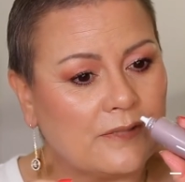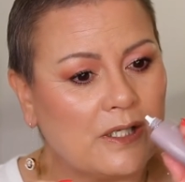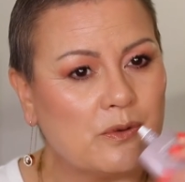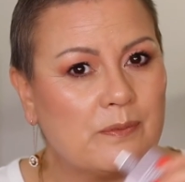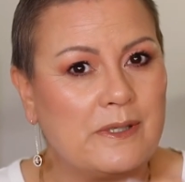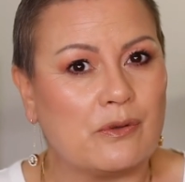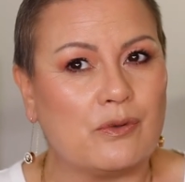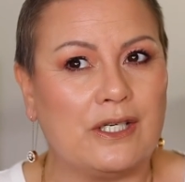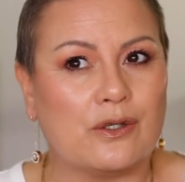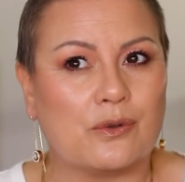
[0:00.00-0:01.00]
it would be a
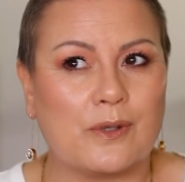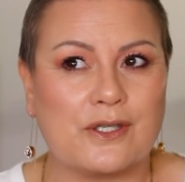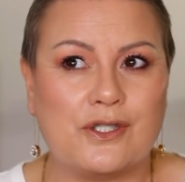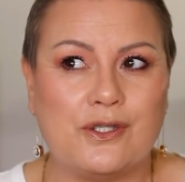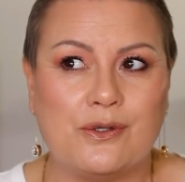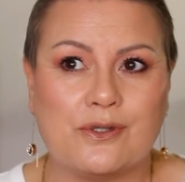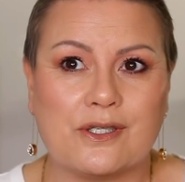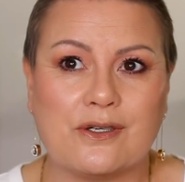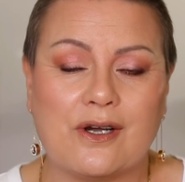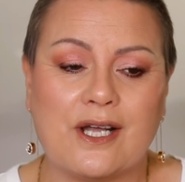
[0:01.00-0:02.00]
really good one to use
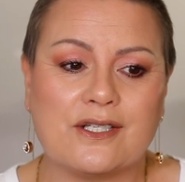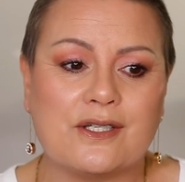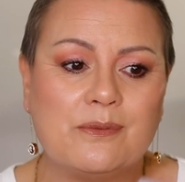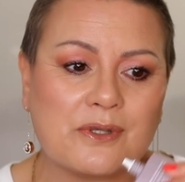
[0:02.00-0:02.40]
at night too,